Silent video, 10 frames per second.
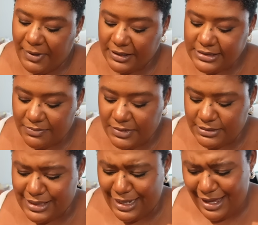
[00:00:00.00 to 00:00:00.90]
picked up the,
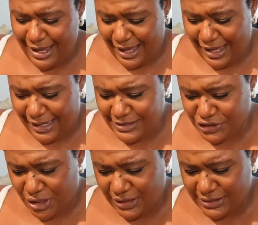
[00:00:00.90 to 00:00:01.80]
dang, is it
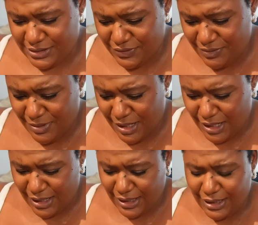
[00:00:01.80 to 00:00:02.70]
Charlotte too?
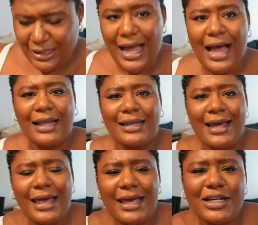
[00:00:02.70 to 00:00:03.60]

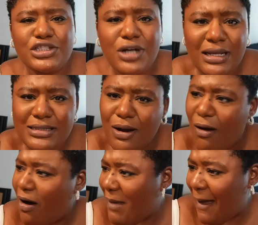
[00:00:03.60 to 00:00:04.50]
Golly, Charlotte took
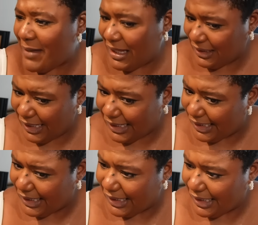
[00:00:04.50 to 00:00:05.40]
all my money.